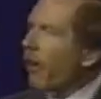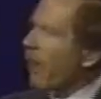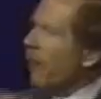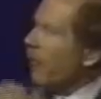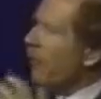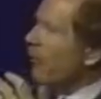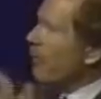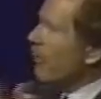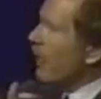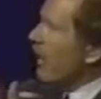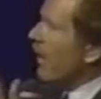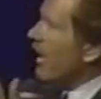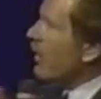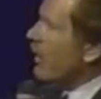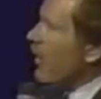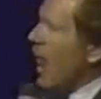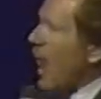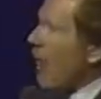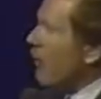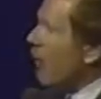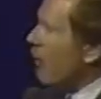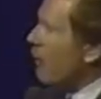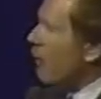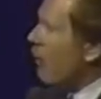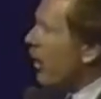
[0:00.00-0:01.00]
their
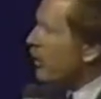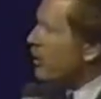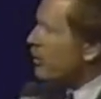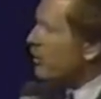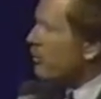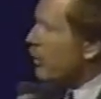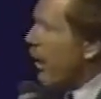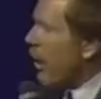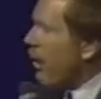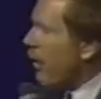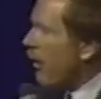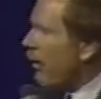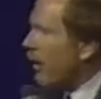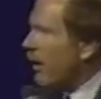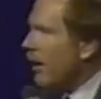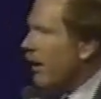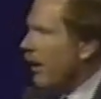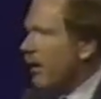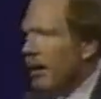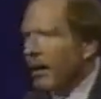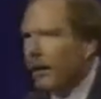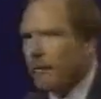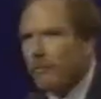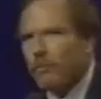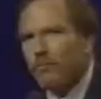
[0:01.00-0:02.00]
economic
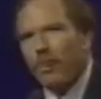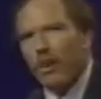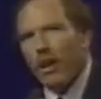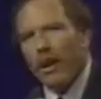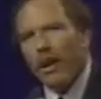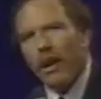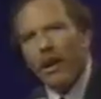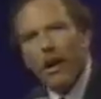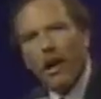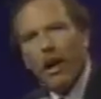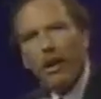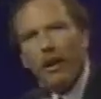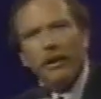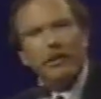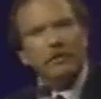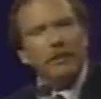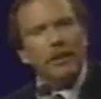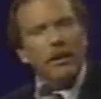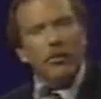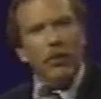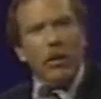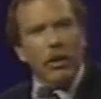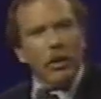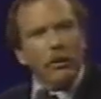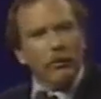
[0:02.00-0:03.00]
prosperity, and oh, isn't
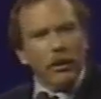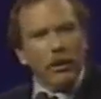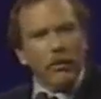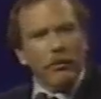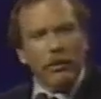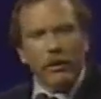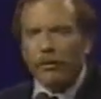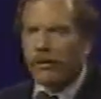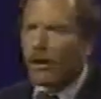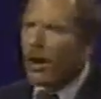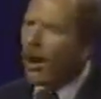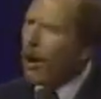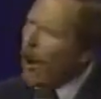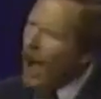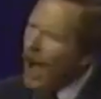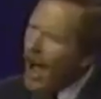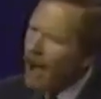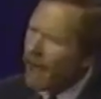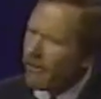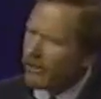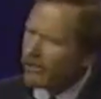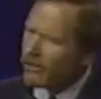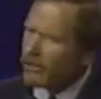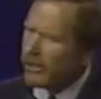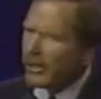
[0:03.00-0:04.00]
it wonderful over there? No,
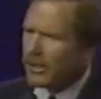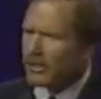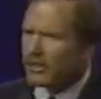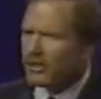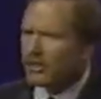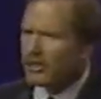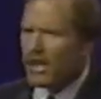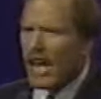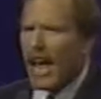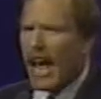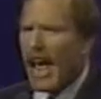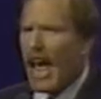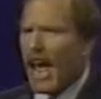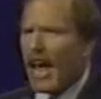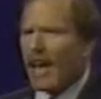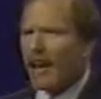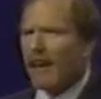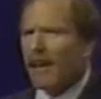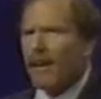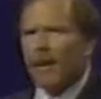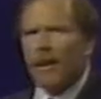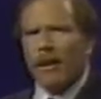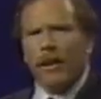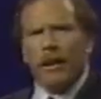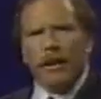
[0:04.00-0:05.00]
obviously it's
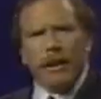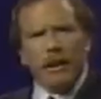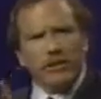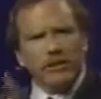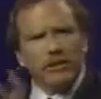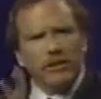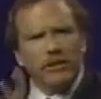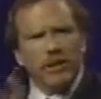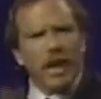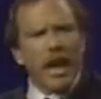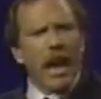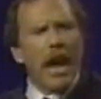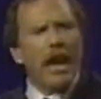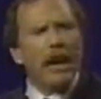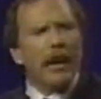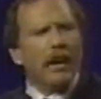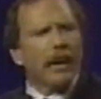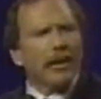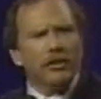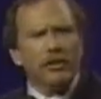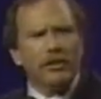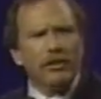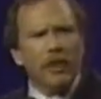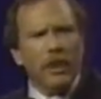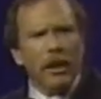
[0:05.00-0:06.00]
sad. It's sad
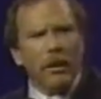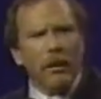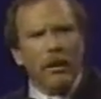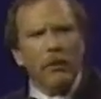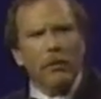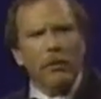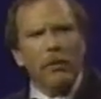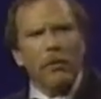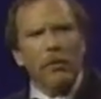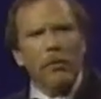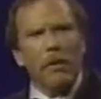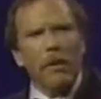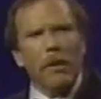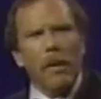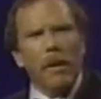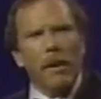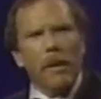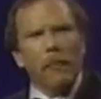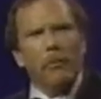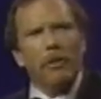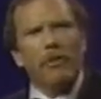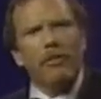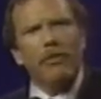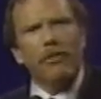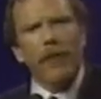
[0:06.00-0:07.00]
and it's terrible.
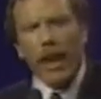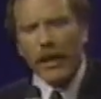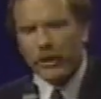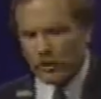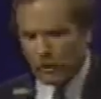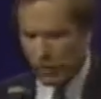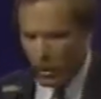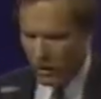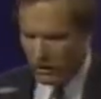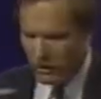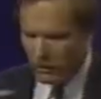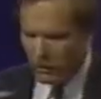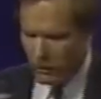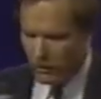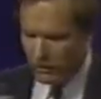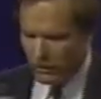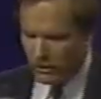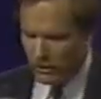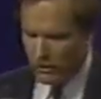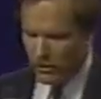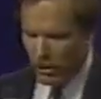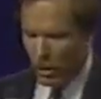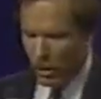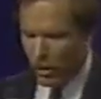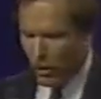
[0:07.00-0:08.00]
But that's what's been
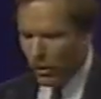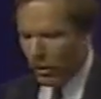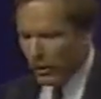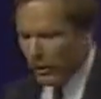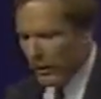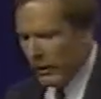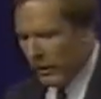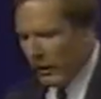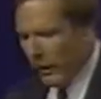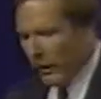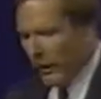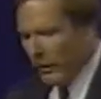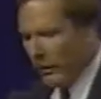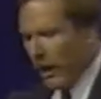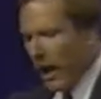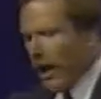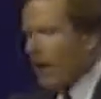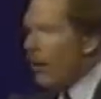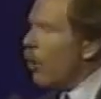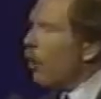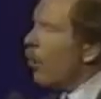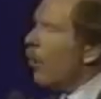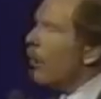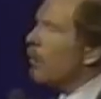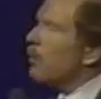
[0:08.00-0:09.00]
sold,
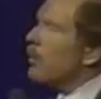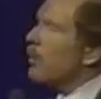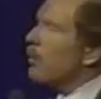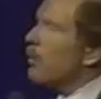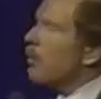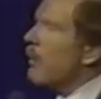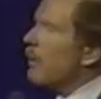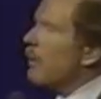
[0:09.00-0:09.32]
not only to the